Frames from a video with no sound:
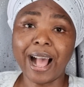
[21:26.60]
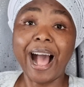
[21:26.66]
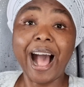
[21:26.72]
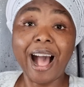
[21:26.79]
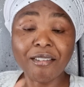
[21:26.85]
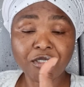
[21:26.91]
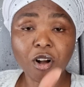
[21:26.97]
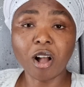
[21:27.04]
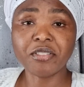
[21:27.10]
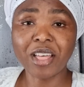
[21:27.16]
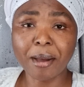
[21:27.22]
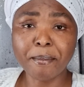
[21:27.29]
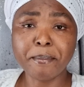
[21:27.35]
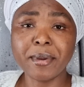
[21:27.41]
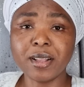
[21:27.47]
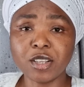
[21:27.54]
I've got
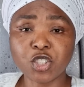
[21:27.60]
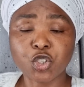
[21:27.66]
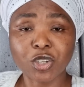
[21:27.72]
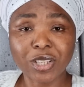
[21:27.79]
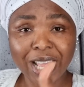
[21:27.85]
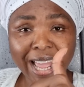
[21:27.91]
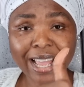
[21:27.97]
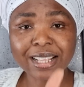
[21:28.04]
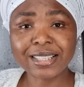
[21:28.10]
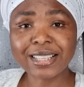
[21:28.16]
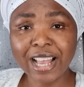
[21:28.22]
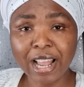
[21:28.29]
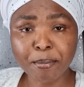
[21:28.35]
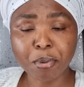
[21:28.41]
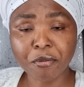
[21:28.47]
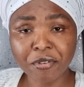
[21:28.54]
that ministry, the end
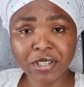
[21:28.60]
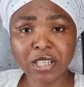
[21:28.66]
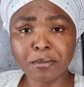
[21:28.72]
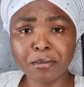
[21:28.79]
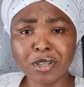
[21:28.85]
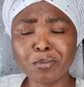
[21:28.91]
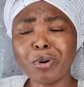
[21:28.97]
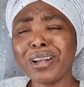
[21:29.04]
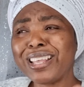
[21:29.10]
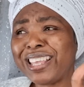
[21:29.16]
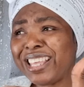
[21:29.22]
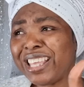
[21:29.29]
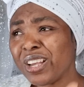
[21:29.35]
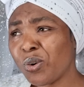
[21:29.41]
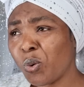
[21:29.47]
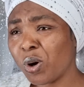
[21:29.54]
time prophetic ministry. But
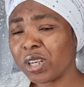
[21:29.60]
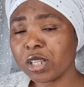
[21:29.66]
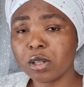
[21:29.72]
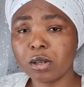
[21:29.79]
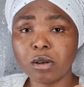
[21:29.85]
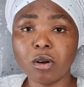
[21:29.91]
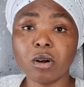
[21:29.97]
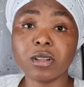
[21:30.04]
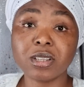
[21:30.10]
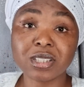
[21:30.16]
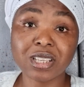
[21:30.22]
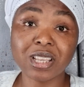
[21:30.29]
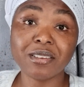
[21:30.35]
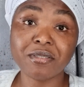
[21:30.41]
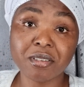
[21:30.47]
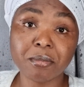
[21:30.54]
equally, the Lord has
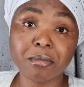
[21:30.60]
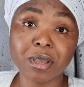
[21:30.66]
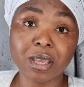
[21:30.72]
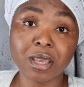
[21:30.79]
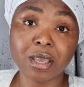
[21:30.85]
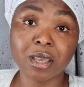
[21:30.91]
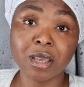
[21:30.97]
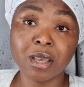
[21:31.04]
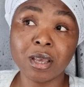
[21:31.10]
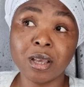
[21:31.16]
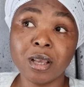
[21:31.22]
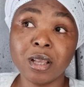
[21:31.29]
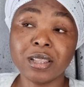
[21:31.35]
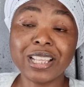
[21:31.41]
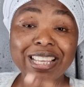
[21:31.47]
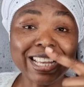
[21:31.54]
given me
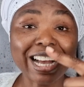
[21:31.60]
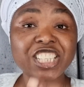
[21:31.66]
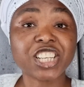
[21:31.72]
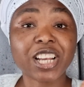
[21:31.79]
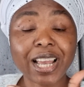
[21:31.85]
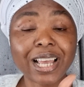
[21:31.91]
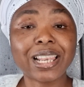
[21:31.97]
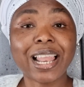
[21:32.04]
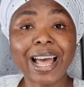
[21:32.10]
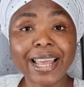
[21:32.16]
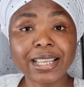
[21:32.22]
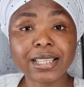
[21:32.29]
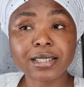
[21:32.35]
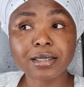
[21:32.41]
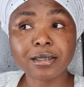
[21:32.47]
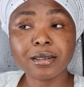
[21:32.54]
the
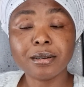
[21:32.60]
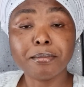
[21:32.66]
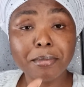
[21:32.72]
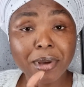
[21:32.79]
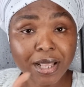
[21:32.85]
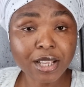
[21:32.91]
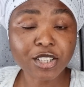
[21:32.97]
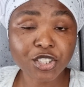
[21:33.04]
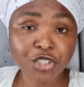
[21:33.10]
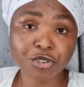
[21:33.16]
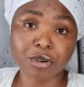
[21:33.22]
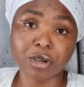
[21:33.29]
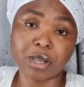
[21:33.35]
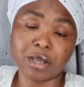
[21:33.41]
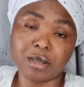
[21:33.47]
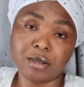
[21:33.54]
Yeshayahite
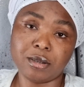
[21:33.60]
ministry.